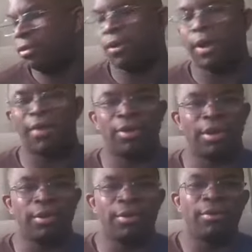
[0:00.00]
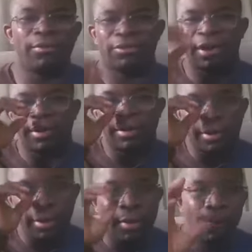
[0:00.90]
Don't have it here, wish I did.
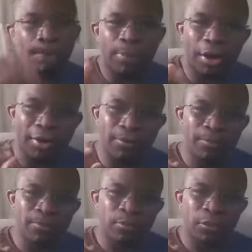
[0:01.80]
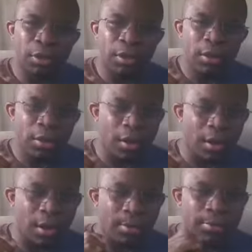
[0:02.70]
But
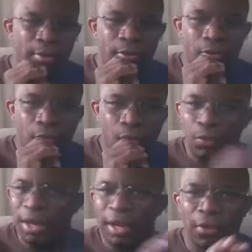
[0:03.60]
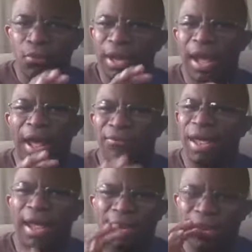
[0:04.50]
um, we we have
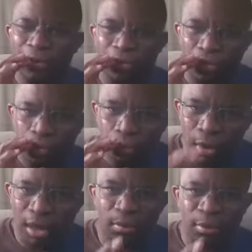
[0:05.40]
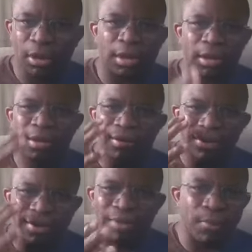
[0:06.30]
an incredibly
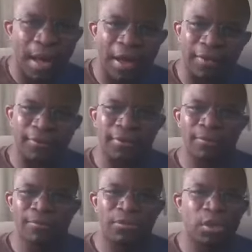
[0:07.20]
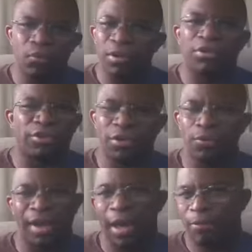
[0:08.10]
deep mind. We just
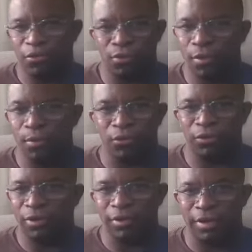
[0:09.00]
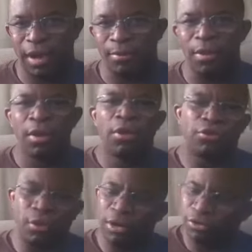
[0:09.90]
don't tap into it most of the time.
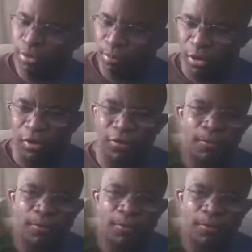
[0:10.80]
So here's the book.